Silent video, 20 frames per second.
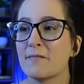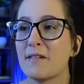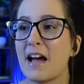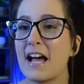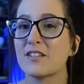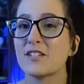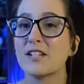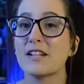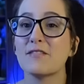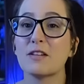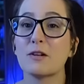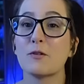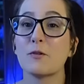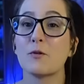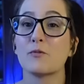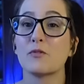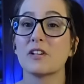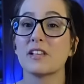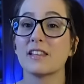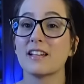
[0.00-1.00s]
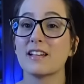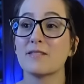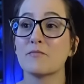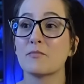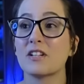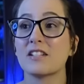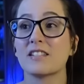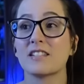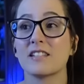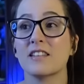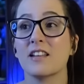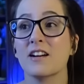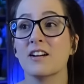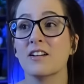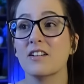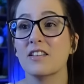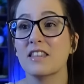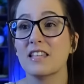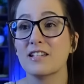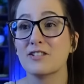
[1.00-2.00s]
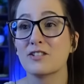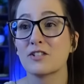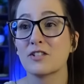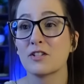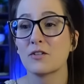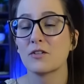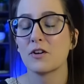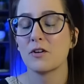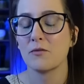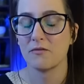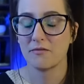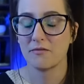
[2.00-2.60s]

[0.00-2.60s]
Imagine if they were really in prison, though, these two. Oh,